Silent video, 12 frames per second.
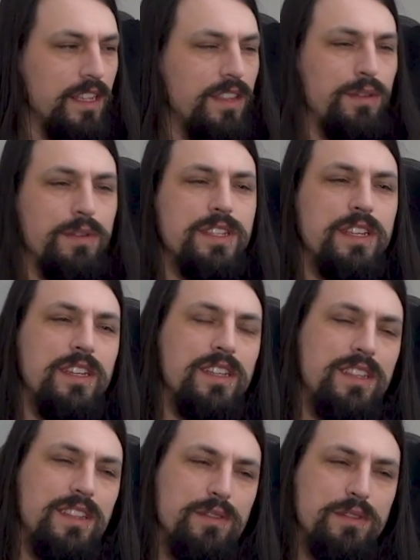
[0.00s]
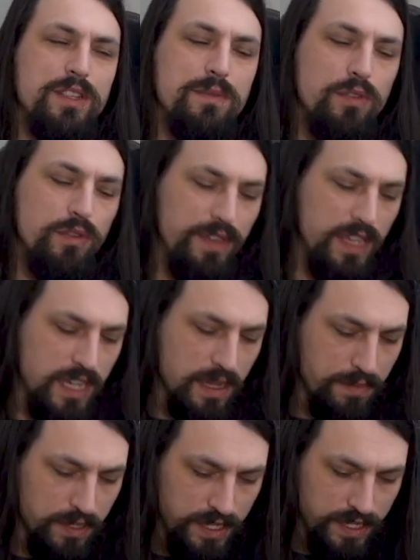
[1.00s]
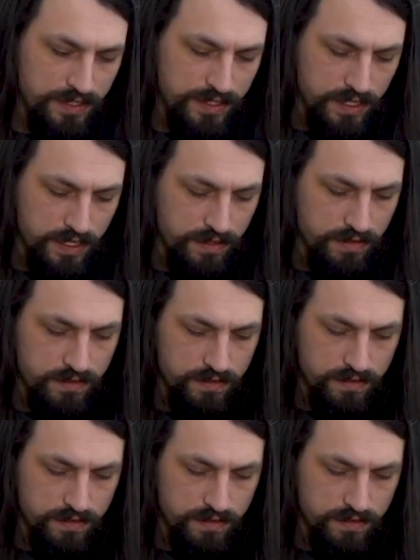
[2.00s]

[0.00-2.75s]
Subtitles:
There was a movie a couple of years ago,